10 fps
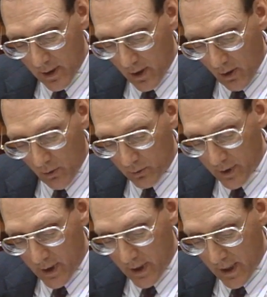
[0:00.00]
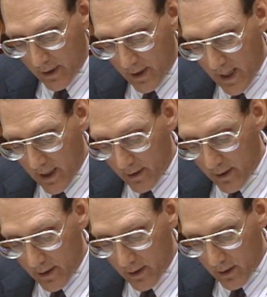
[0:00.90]
only, and it had
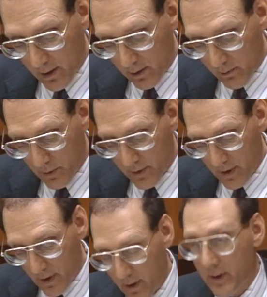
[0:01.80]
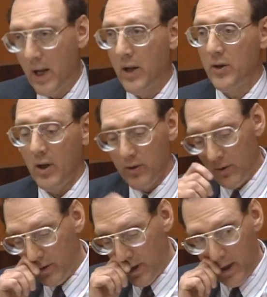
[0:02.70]
was a tangential
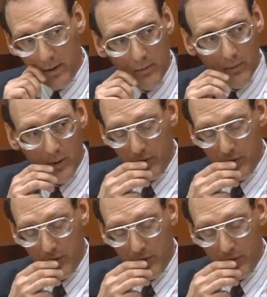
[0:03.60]
cut, which